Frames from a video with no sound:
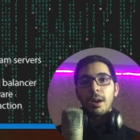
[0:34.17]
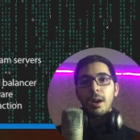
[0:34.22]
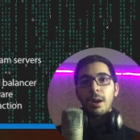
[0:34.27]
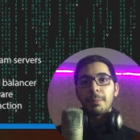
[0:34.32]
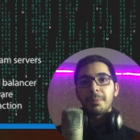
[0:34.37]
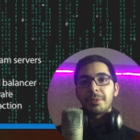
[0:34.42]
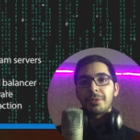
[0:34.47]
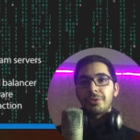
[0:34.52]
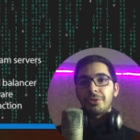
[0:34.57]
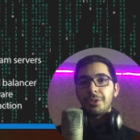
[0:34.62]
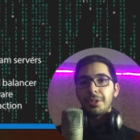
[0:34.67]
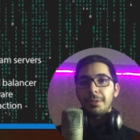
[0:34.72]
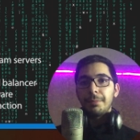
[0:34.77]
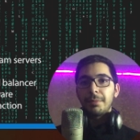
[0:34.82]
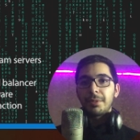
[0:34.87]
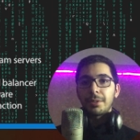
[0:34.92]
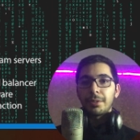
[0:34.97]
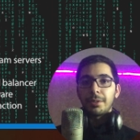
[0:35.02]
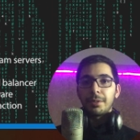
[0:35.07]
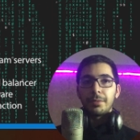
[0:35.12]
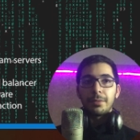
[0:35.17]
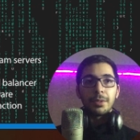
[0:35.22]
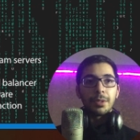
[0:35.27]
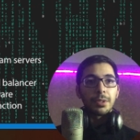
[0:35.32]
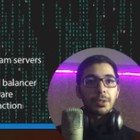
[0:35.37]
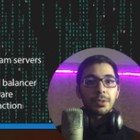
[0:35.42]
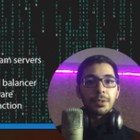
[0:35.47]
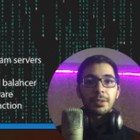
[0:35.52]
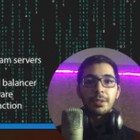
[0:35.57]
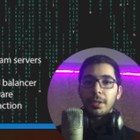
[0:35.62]
upstream
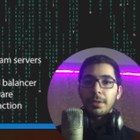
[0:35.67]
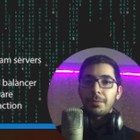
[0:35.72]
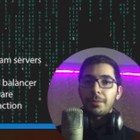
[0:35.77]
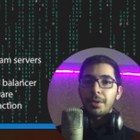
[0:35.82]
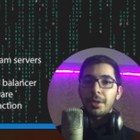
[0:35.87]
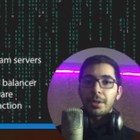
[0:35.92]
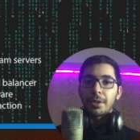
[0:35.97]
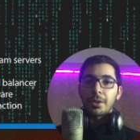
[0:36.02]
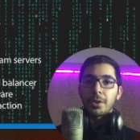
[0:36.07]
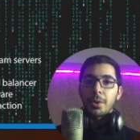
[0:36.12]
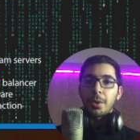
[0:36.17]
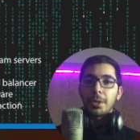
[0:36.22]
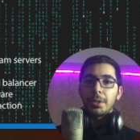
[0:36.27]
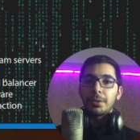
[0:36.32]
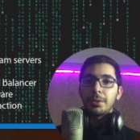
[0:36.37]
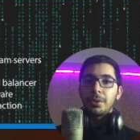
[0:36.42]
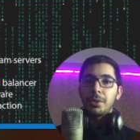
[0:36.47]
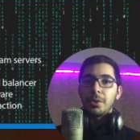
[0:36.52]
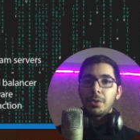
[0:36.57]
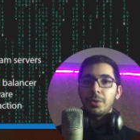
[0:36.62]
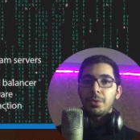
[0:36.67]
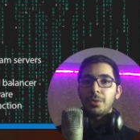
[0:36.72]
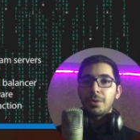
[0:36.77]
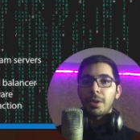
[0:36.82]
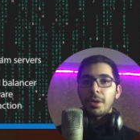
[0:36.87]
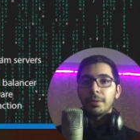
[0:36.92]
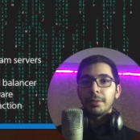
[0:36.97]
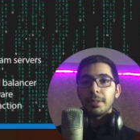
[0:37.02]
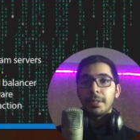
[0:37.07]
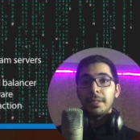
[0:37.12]
servers that we are going to
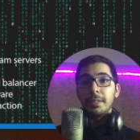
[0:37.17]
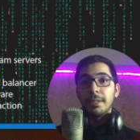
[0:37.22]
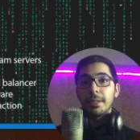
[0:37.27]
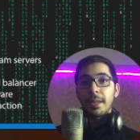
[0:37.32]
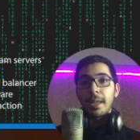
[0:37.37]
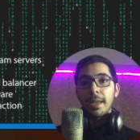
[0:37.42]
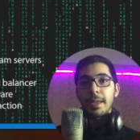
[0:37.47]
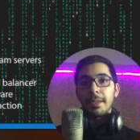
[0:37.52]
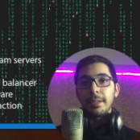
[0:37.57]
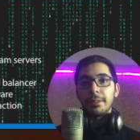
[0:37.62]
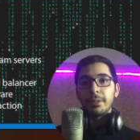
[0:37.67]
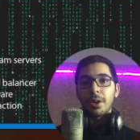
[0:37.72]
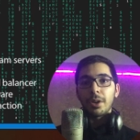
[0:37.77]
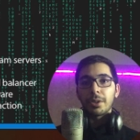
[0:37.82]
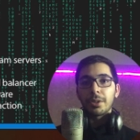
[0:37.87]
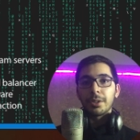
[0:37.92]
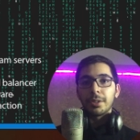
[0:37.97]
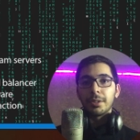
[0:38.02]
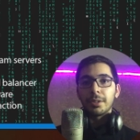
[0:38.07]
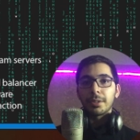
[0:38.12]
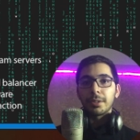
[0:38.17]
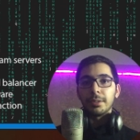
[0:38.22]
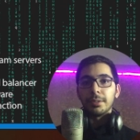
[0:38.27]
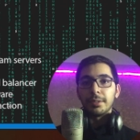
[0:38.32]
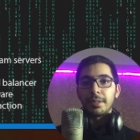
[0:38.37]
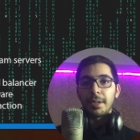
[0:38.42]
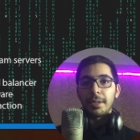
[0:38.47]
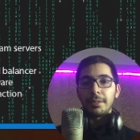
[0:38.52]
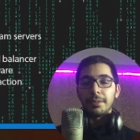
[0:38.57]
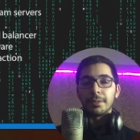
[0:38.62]
run in a Docker
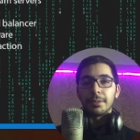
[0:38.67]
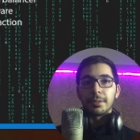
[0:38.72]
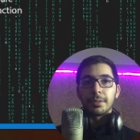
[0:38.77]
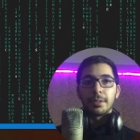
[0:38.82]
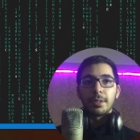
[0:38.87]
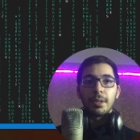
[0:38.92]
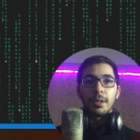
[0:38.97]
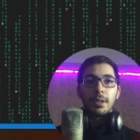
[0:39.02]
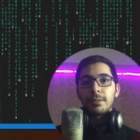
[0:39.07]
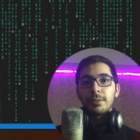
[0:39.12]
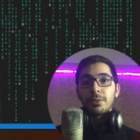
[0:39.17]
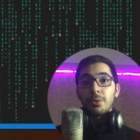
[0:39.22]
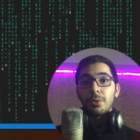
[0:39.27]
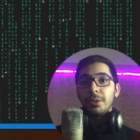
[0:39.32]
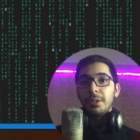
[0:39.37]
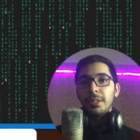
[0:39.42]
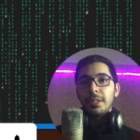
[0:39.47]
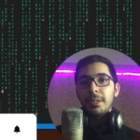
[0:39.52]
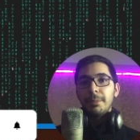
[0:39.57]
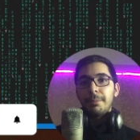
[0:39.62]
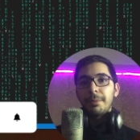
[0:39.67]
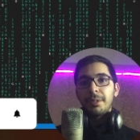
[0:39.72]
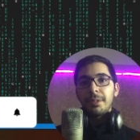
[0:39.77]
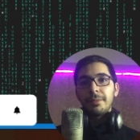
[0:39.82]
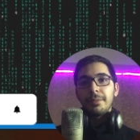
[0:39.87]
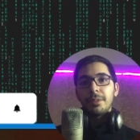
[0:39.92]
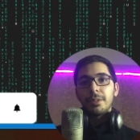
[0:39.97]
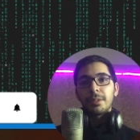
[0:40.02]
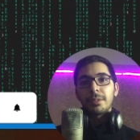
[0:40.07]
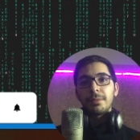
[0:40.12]
container. So in the
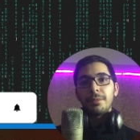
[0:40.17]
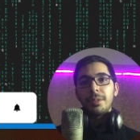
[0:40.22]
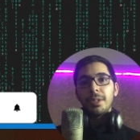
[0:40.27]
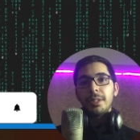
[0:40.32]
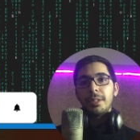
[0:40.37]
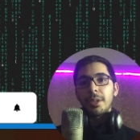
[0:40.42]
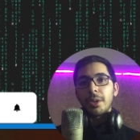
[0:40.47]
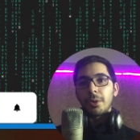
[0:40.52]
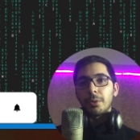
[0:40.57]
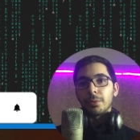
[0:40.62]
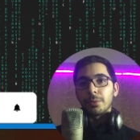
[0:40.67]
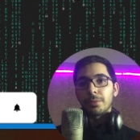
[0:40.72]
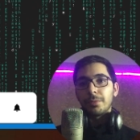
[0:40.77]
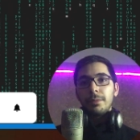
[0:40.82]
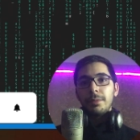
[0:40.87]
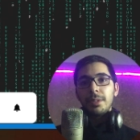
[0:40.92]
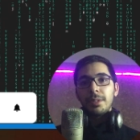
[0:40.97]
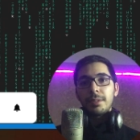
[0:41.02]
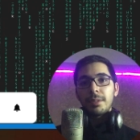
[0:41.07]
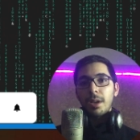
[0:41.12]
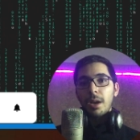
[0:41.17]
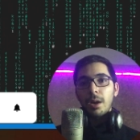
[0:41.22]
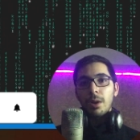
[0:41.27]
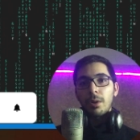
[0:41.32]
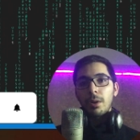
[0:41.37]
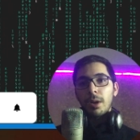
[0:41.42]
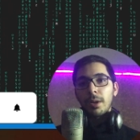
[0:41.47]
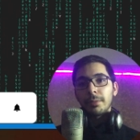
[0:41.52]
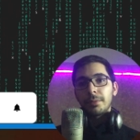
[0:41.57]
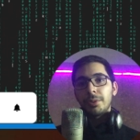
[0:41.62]
previous videos, we saw
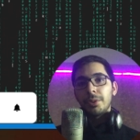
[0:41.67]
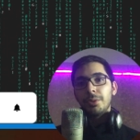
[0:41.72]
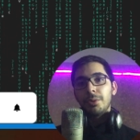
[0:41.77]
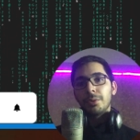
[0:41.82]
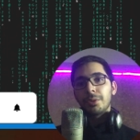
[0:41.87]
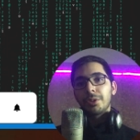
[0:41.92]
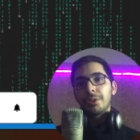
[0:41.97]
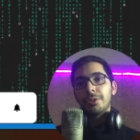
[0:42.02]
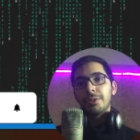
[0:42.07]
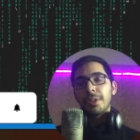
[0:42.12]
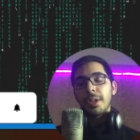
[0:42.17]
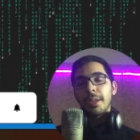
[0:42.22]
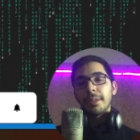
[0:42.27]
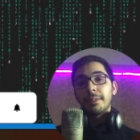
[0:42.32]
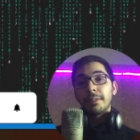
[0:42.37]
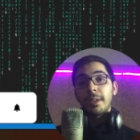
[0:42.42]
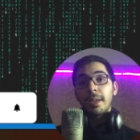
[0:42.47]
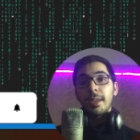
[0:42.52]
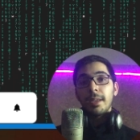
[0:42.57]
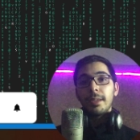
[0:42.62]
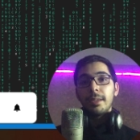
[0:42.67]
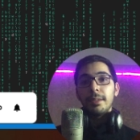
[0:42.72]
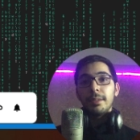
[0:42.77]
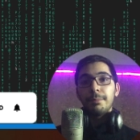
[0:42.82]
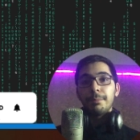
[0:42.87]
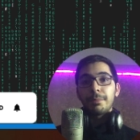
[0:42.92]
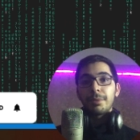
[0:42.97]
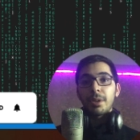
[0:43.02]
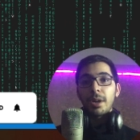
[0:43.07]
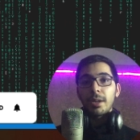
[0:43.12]
how to create a
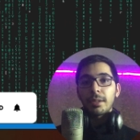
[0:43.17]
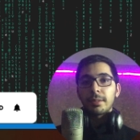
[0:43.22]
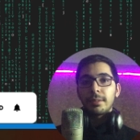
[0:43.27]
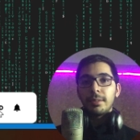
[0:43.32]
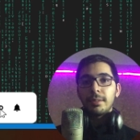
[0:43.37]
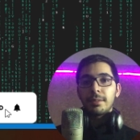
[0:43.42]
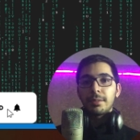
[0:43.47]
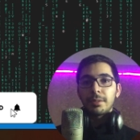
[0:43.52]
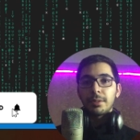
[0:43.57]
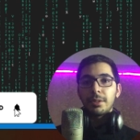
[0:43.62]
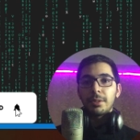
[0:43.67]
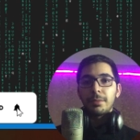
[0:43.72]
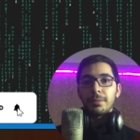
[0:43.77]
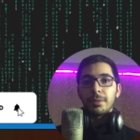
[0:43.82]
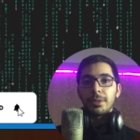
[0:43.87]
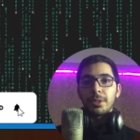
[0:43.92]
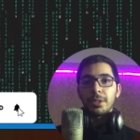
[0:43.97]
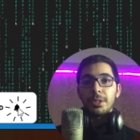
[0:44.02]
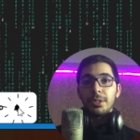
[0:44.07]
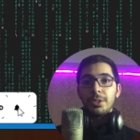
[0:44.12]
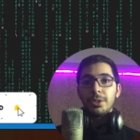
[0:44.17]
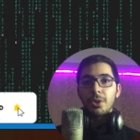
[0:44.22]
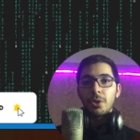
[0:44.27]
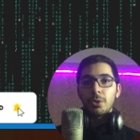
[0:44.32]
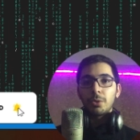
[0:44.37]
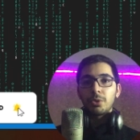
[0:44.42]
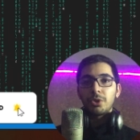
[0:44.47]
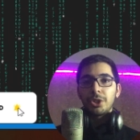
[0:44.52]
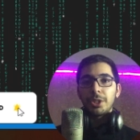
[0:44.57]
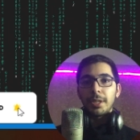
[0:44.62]
proxy server in
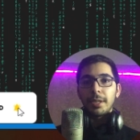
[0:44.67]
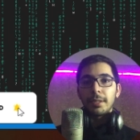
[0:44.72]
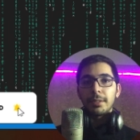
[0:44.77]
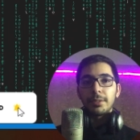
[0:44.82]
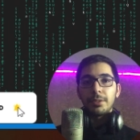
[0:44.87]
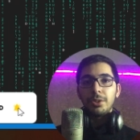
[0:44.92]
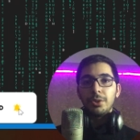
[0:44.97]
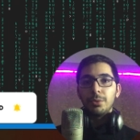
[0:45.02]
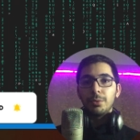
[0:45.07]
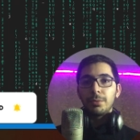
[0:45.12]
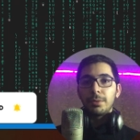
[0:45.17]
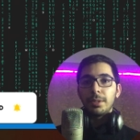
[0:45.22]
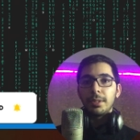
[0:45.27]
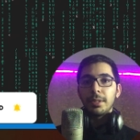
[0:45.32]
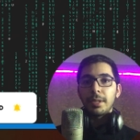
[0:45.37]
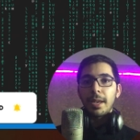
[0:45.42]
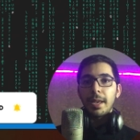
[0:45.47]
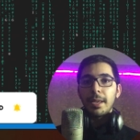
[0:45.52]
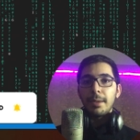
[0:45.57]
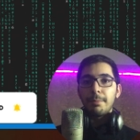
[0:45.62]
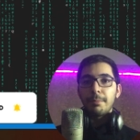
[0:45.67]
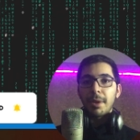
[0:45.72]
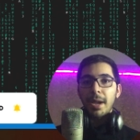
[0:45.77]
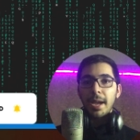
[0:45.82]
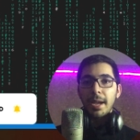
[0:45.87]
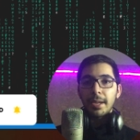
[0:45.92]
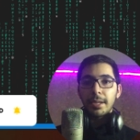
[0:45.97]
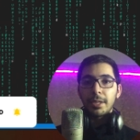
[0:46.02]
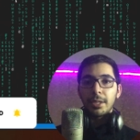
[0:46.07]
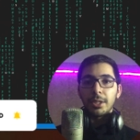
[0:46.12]
Node.js using a
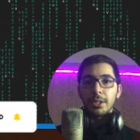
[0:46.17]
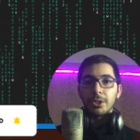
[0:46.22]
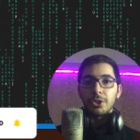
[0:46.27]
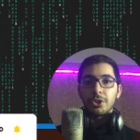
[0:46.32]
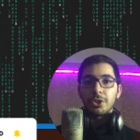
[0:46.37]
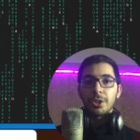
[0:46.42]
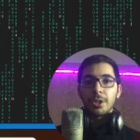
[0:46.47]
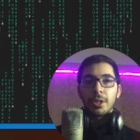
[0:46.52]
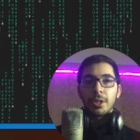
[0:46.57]
package,